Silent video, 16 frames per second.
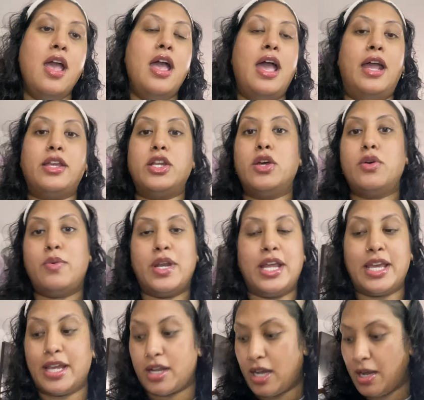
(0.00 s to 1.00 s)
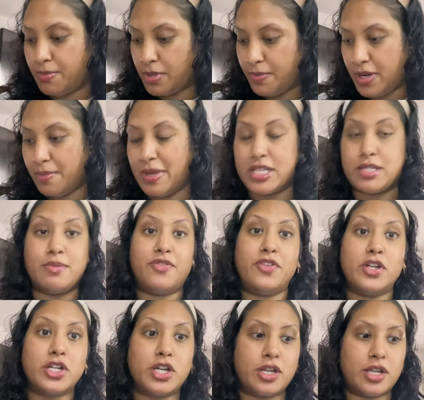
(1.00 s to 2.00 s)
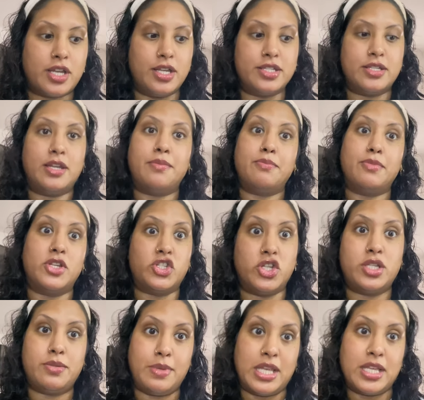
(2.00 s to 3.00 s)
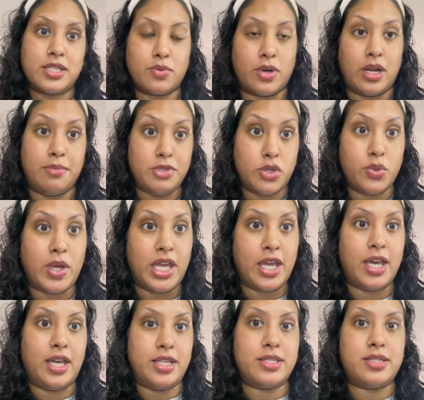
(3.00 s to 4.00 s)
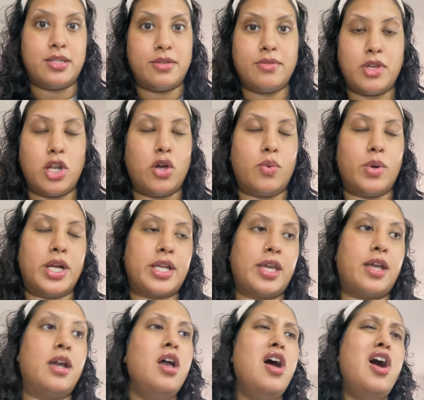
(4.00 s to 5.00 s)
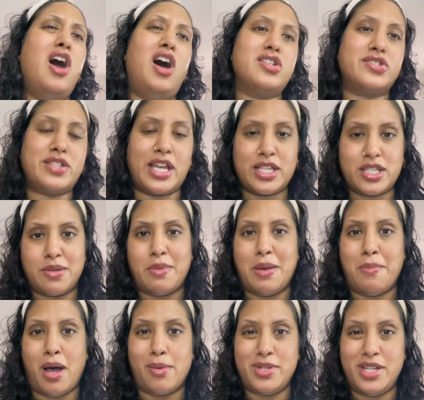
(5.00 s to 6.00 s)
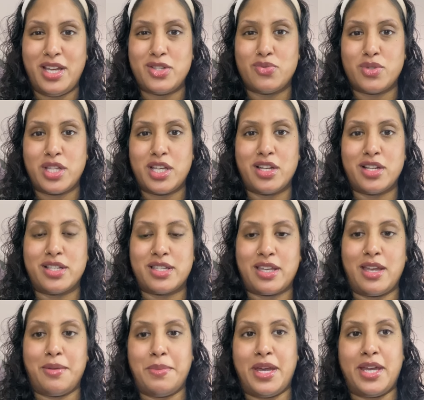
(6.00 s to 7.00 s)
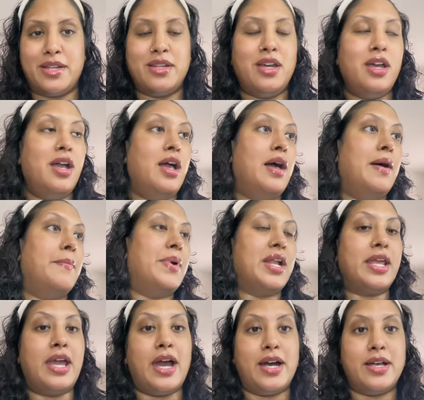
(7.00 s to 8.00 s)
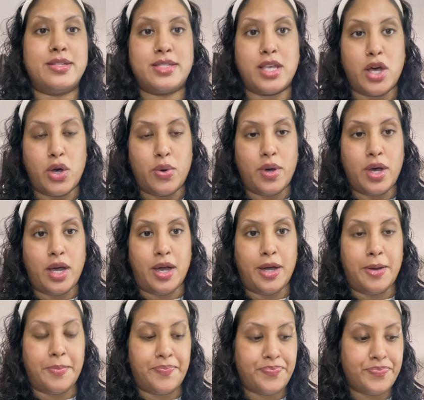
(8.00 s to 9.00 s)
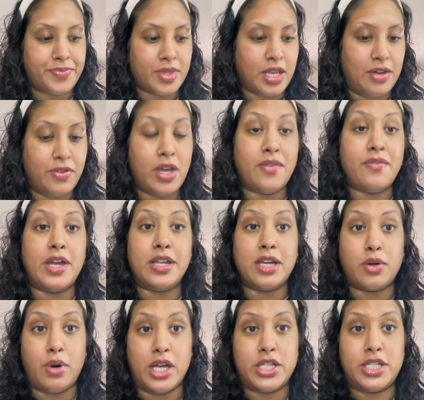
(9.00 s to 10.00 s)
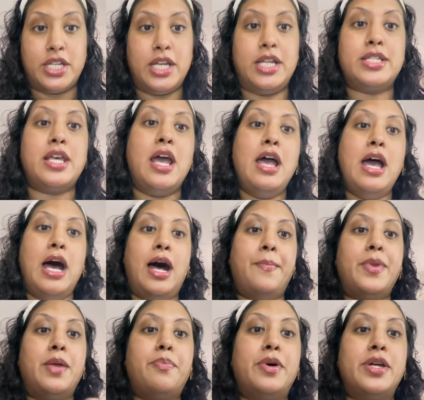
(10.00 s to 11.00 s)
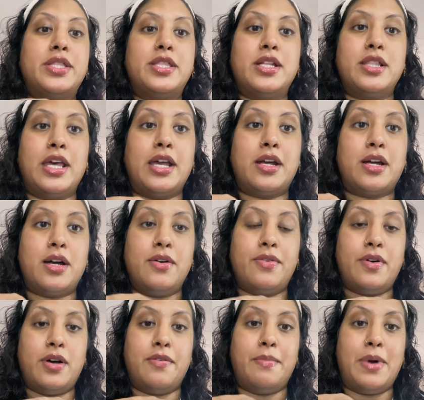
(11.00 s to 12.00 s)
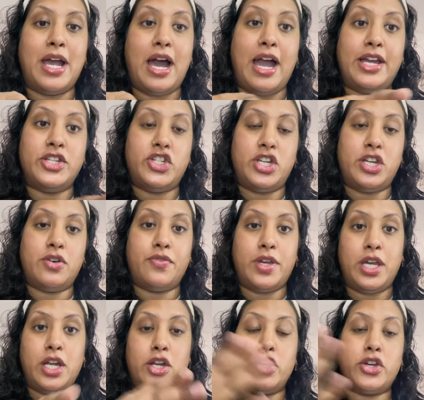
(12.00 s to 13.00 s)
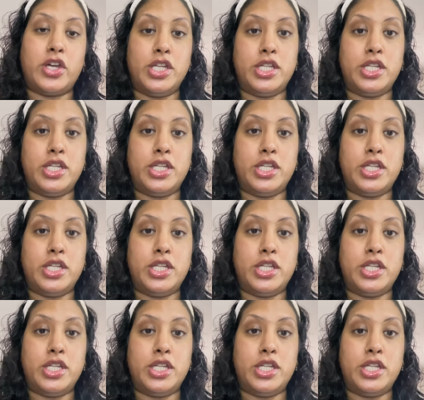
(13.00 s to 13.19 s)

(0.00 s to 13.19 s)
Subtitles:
and you know, when I get complimented, it makes me feel good because it just means what I'm doing is, you know, working. Also, thanks to my mom. She has really good skin, man. But yeah, so if you have any questions, I'm gonna put the link of my IG over here. You could